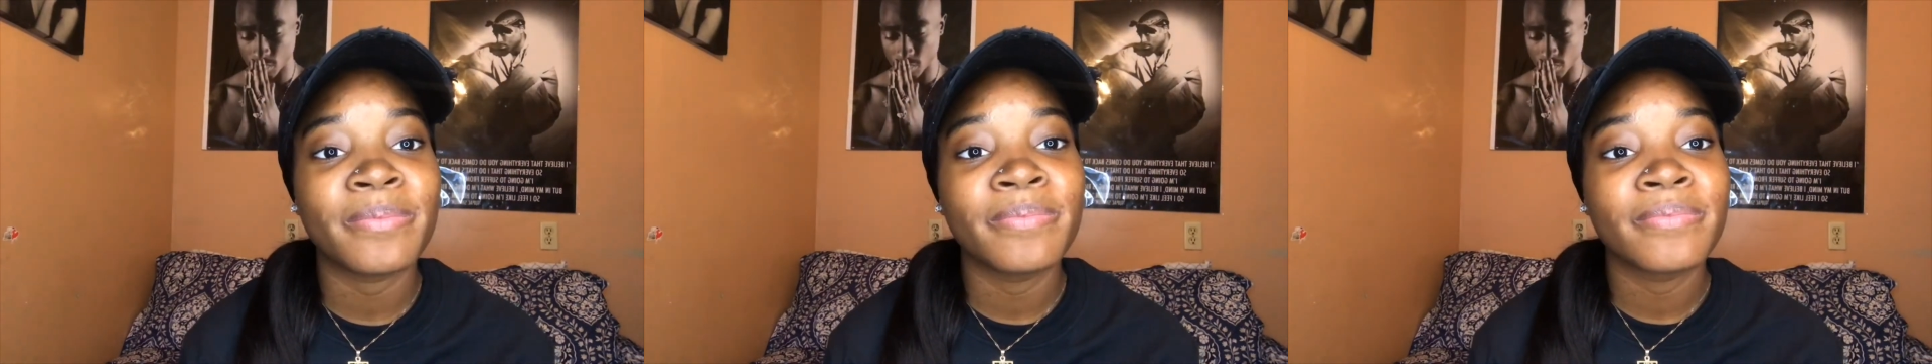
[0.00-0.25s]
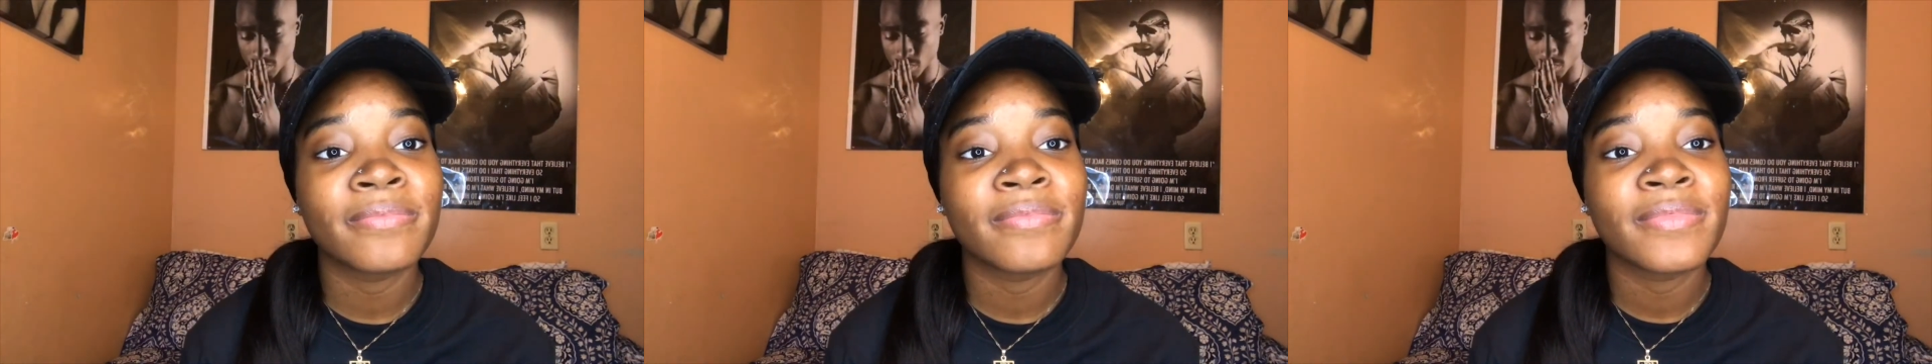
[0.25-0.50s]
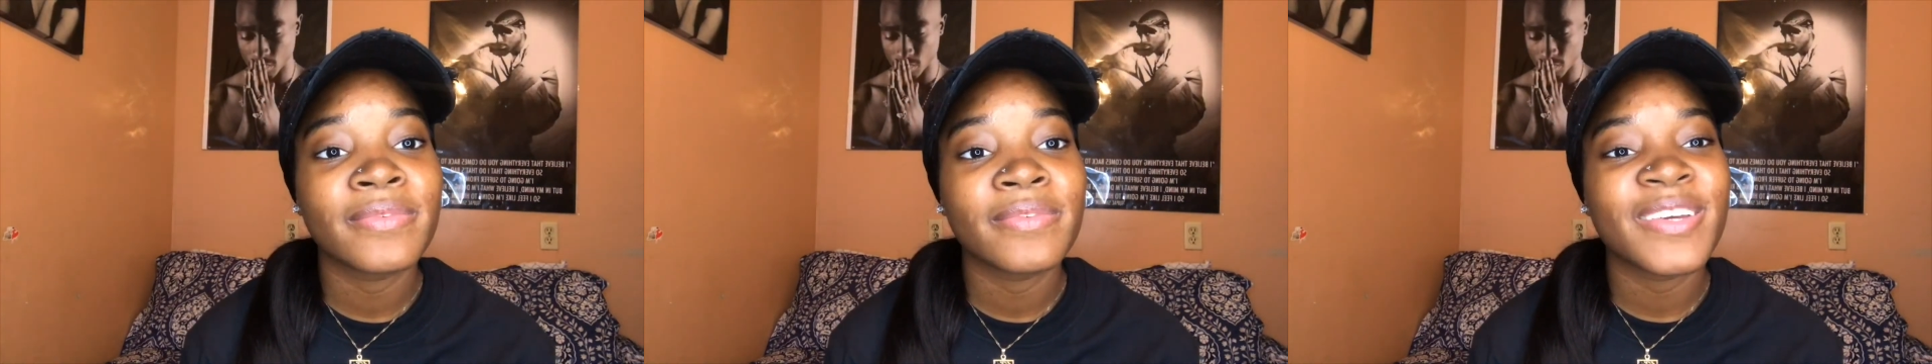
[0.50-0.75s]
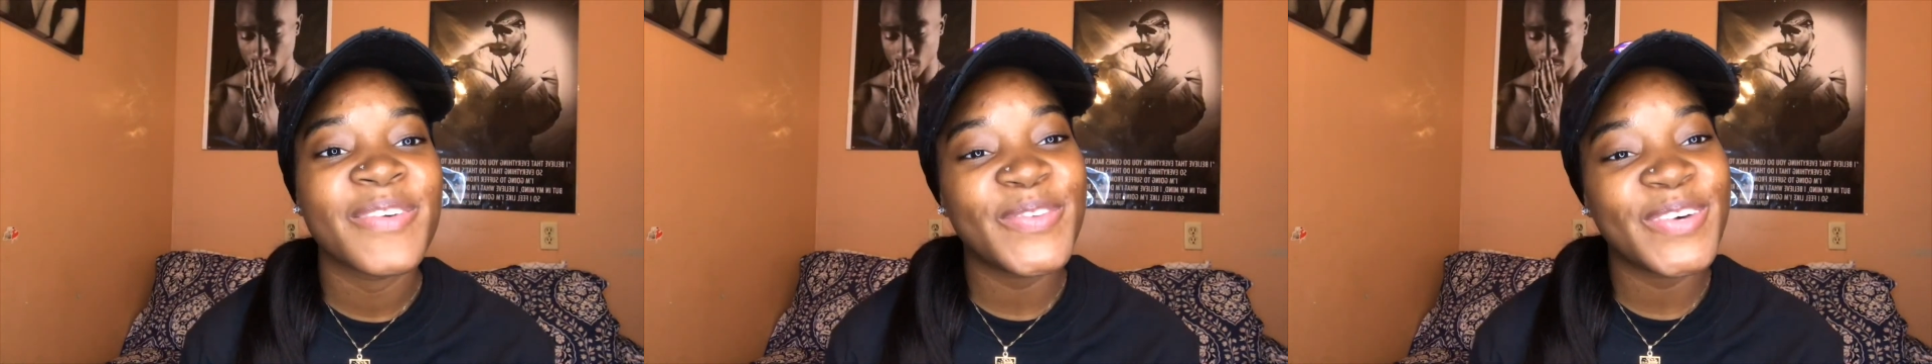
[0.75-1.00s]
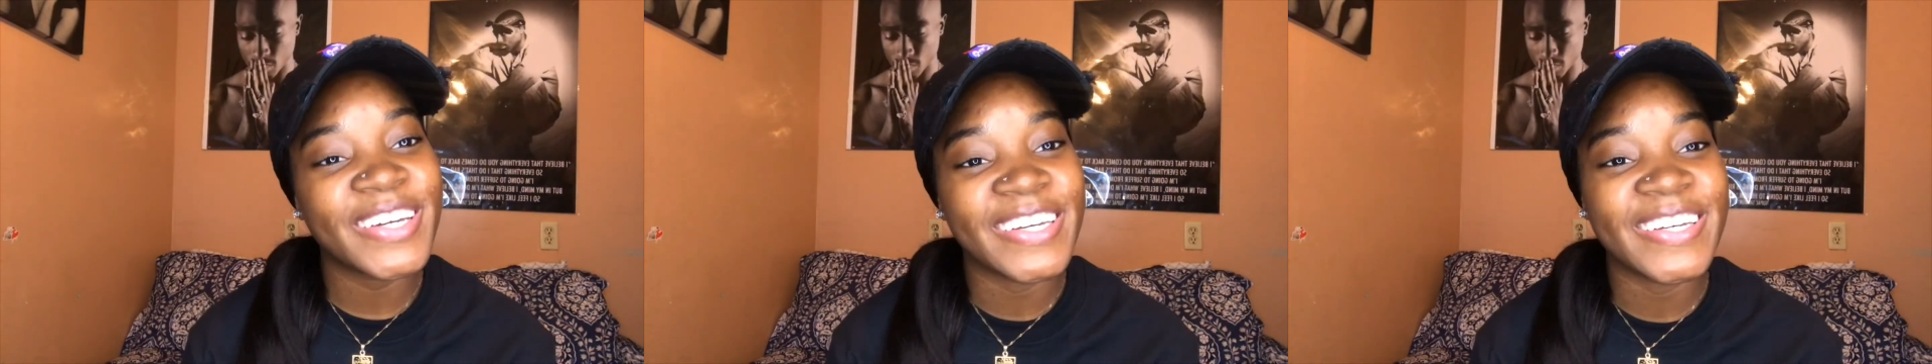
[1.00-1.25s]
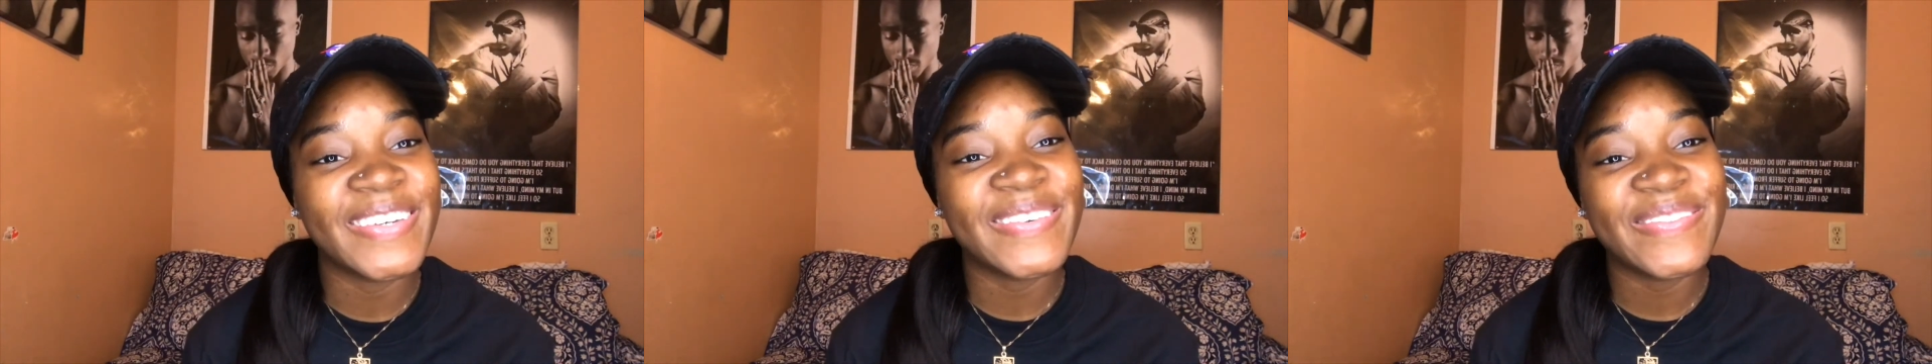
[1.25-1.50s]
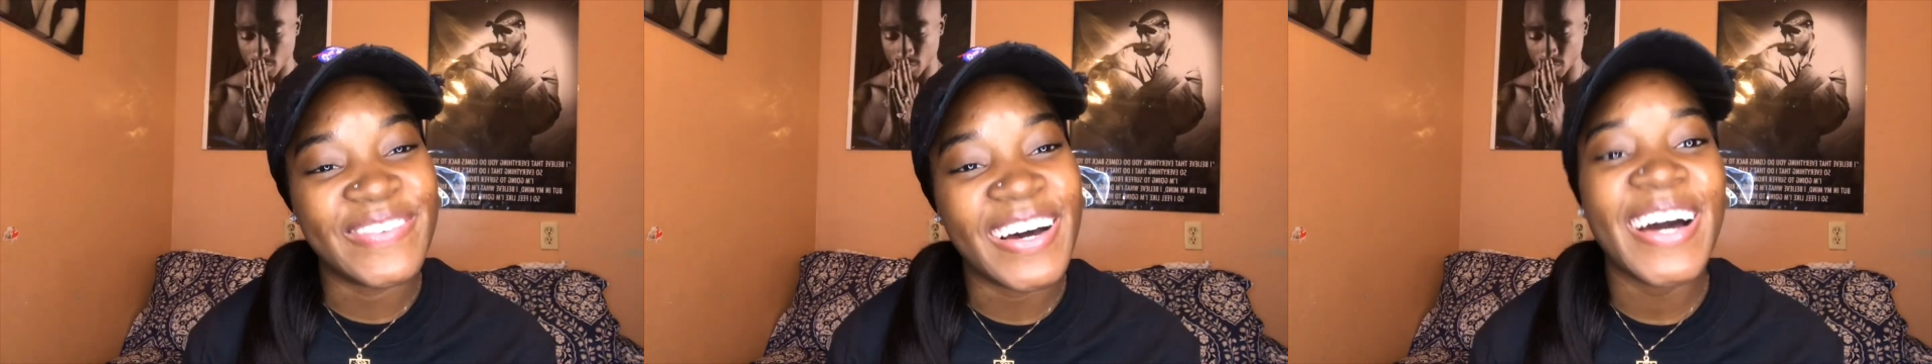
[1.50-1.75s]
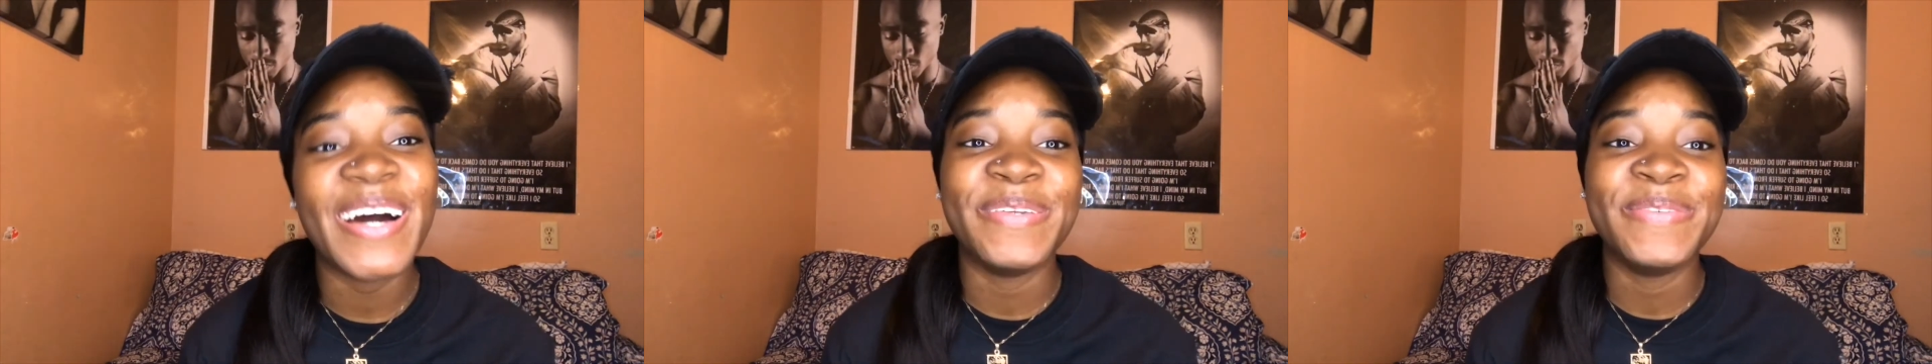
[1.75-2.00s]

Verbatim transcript: Like, just hit that bell and turn on post